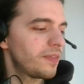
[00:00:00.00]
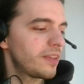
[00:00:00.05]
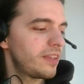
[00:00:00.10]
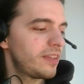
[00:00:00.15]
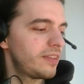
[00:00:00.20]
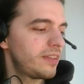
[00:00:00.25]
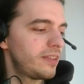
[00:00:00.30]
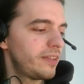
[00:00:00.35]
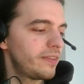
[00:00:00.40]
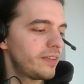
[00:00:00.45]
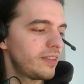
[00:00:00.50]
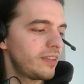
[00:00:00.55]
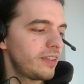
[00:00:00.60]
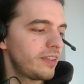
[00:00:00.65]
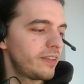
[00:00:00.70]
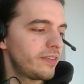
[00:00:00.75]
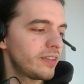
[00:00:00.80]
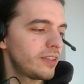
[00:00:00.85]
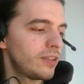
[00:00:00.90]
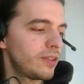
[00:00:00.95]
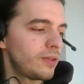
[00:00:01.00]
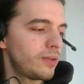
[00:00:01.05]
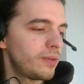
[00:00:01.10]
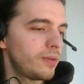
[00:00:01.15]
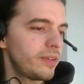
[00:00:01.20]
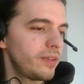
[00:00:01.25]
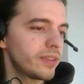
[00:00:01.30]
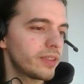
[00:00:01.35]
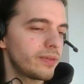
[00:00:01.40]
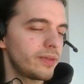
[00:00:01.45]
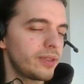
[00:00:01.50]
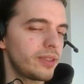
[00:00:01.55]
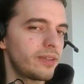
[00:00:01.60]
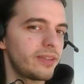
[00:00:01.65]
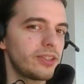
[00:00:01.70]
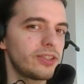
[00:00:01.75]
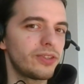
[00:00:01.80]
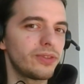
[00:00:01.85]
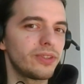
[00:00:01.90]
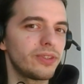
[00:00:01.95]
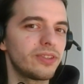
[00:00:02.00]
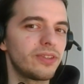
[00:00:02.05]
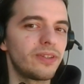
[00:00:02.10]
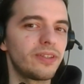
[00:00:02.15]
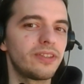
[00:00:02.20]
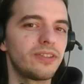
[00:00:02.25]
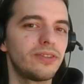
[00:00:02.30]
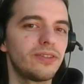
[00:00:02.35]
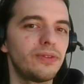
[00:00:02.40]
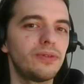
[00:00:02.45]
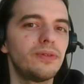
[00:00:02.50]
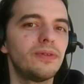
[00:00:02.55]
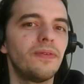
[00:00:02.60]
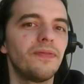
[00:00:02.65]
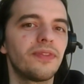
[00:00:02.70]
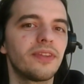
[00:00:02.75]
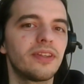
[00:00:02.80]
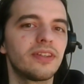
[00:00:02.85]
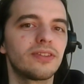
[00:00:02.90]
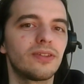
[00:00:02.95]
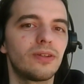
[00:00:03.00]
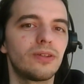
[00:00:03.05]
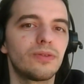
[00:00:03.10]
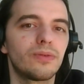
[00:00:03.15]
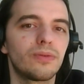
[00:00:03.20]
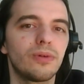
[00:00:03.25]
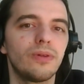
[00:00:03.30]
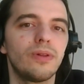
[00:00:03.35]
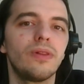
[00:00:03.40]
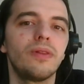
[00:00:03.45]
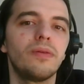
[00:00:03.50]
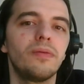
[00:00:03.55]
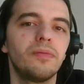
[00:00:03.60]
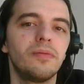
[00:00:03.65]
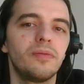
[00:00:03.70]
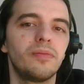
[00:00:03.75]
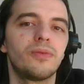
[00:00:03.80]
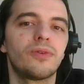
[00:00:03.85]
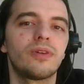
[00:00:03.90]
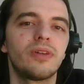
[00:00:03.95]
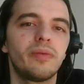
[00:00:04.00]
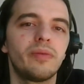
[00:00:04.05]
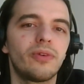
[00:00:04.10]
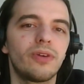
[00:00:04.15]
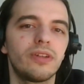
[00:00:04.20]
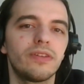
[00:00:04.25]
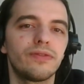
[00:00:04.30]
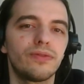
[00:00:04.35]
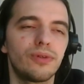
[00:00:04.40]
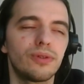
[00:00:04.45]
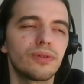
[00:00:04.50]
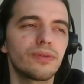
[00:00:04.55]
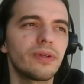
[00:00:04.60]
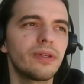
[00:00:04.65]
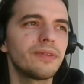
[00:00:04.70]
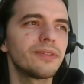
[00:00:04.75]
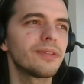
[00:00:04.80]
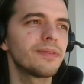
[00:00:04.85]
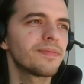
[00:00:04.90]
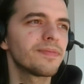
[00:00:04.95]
Even though other issues started to roll more and more in the foreground.